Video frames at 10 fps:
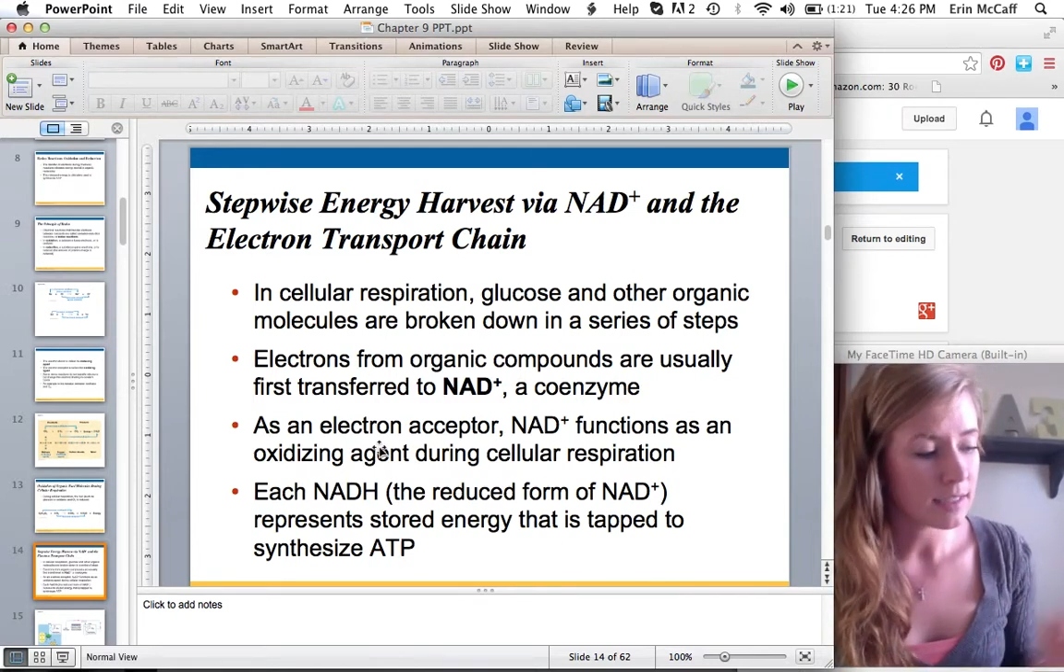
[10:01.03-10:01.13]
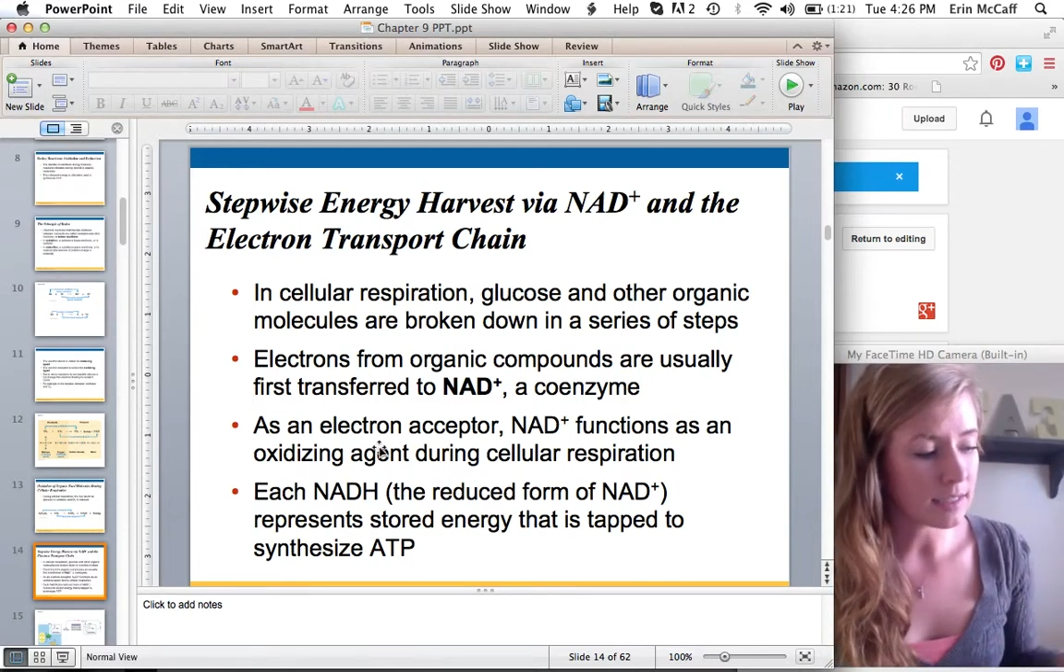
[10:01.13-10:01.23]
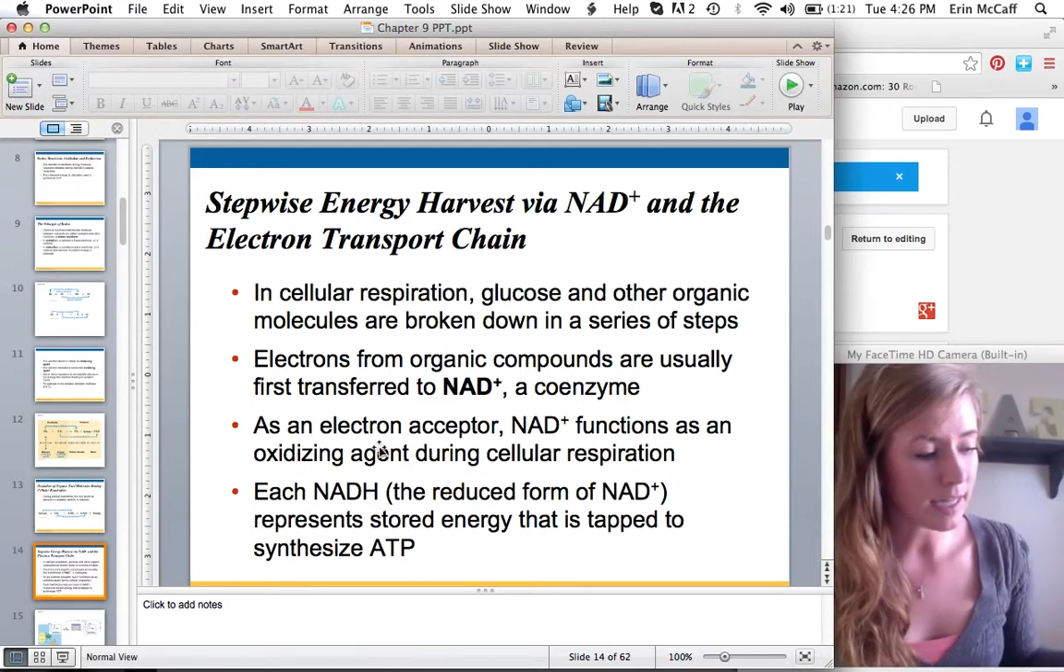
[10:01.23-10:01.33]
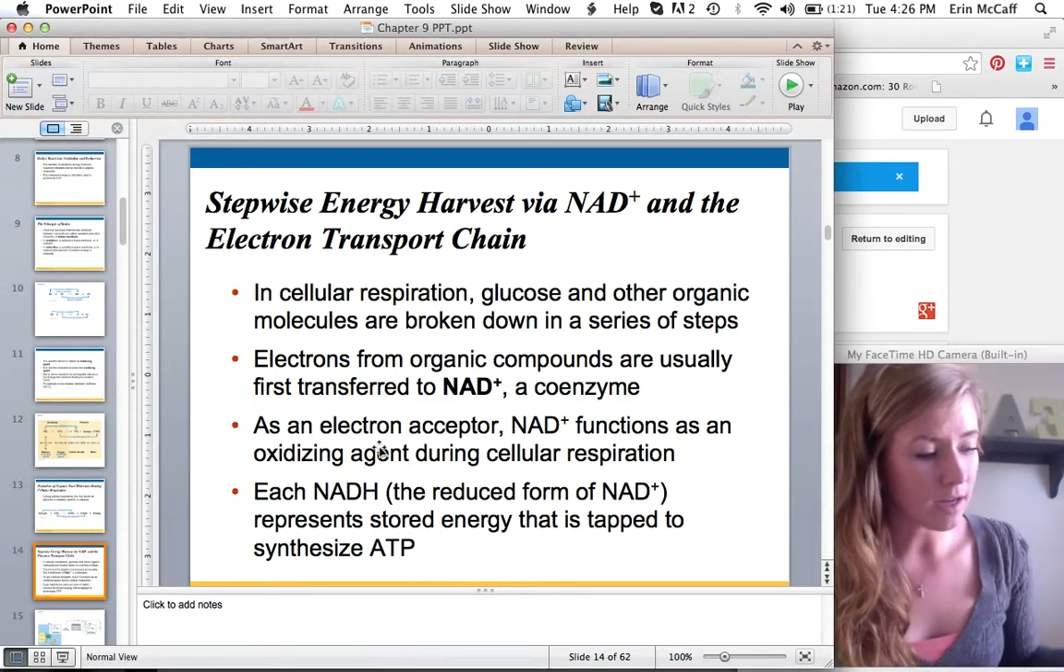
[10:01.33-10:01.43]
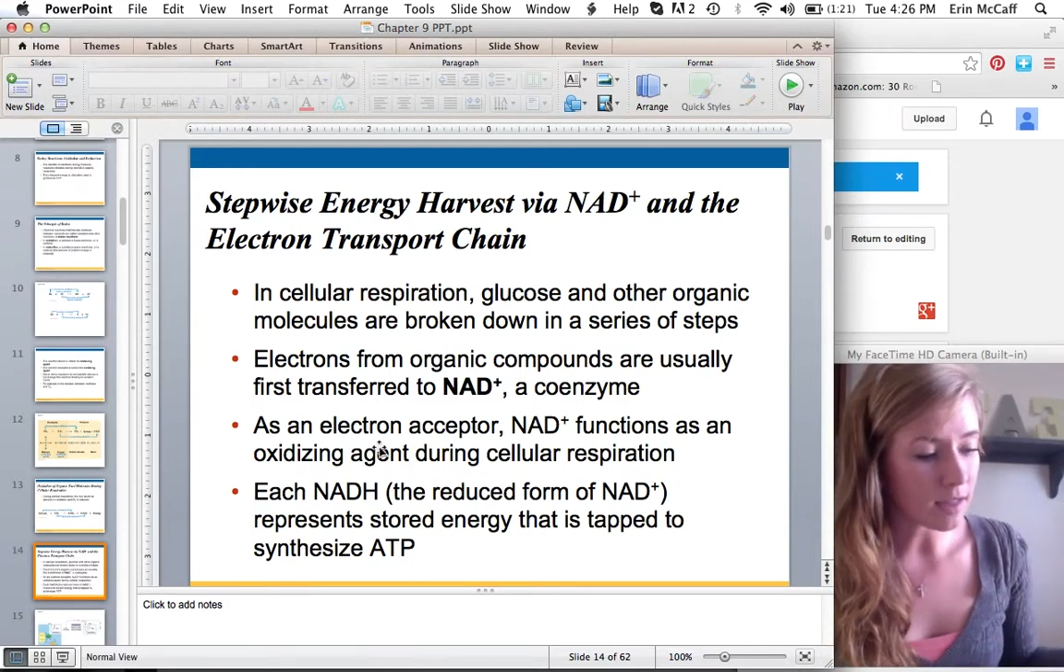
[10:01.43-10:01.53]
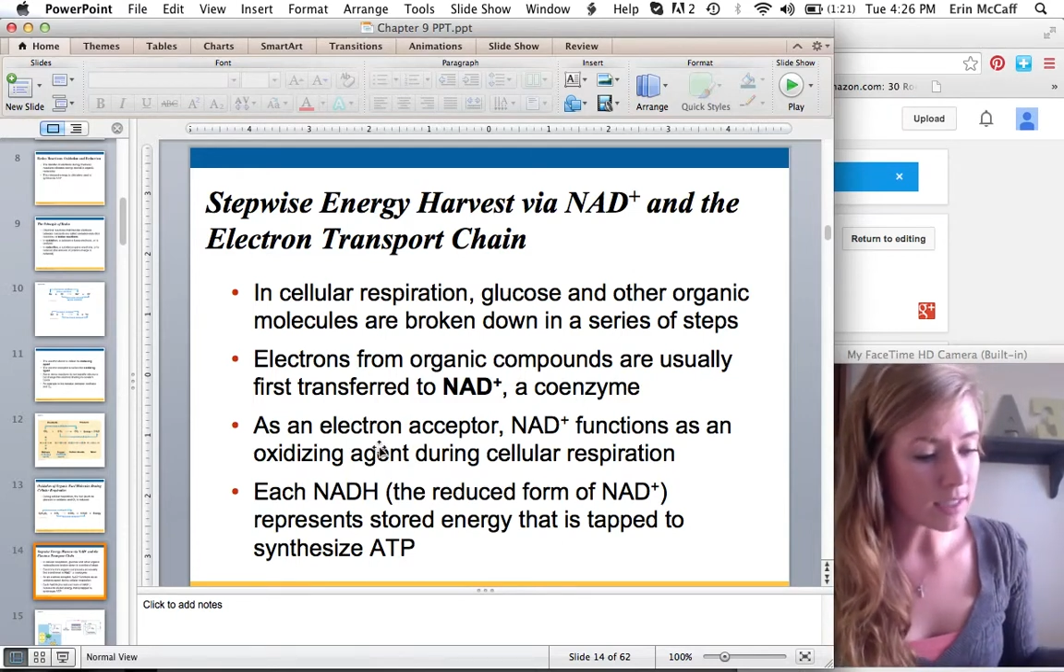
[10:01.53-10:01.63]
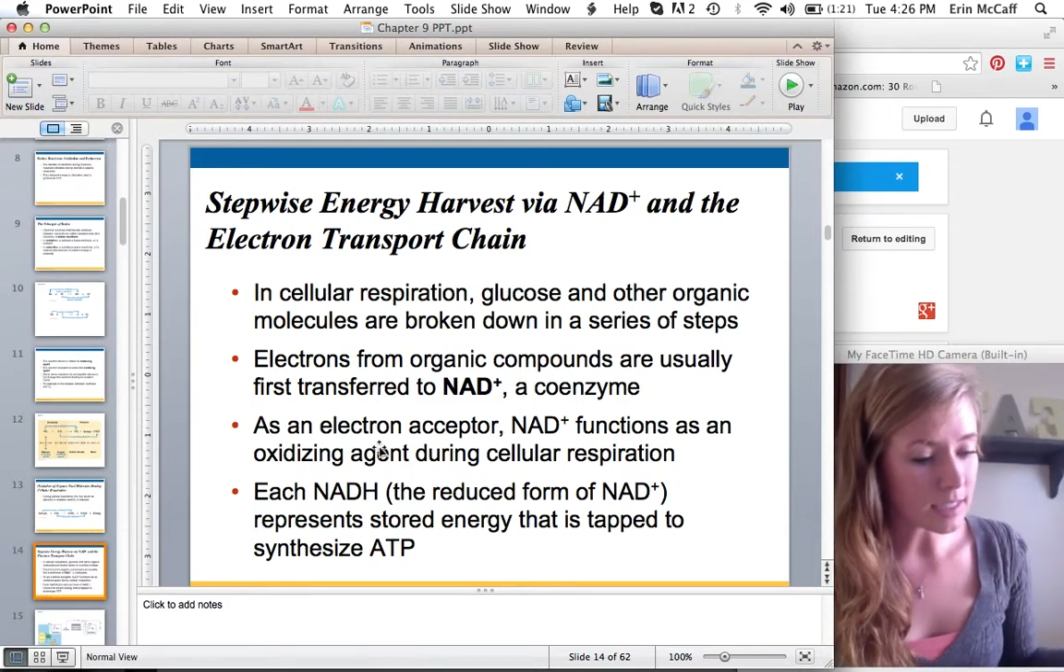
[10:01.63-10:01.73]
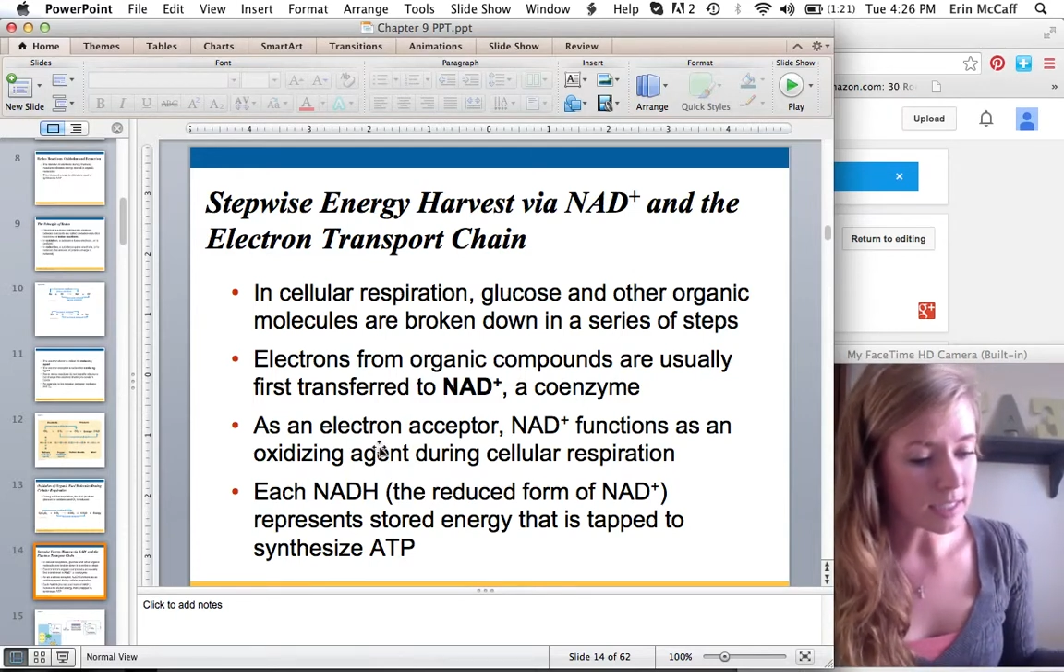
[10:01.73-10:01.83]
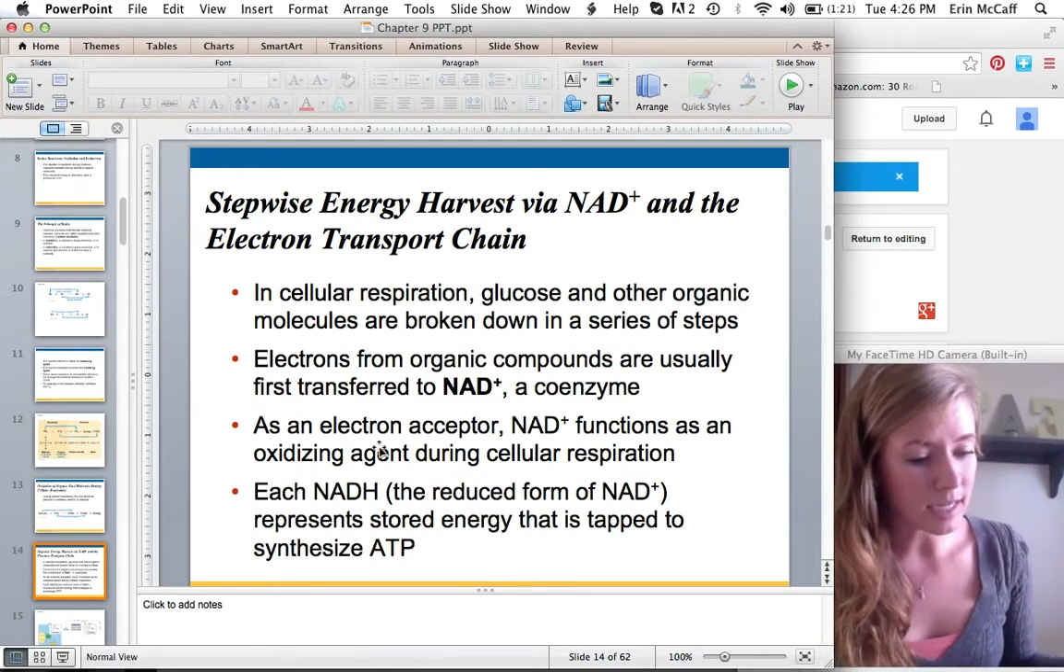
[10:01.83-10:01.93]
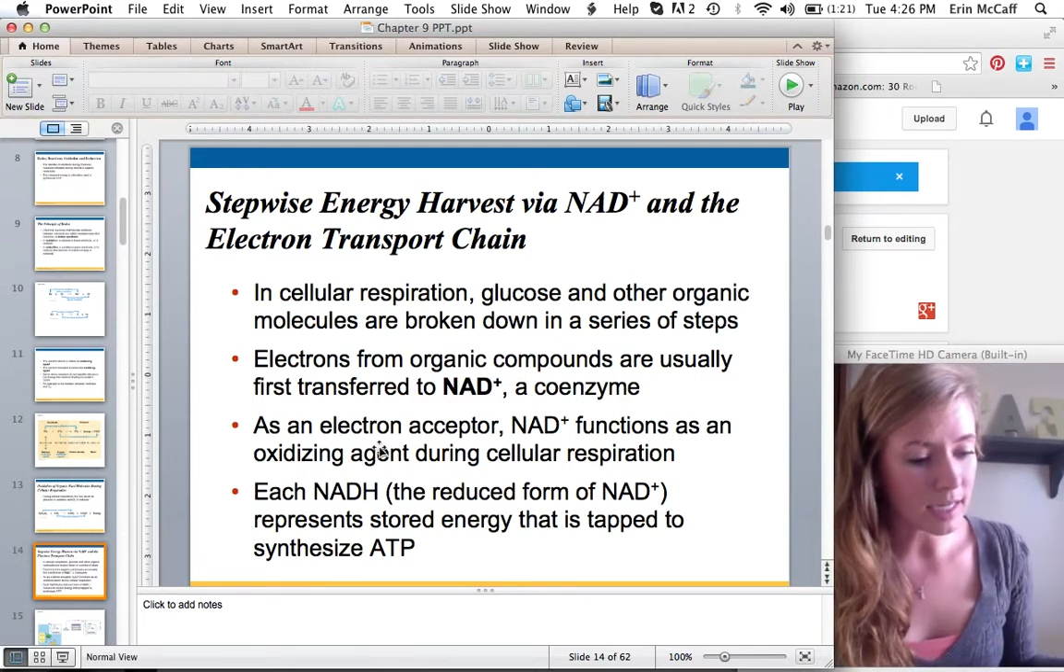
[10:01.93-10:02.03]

glycolysis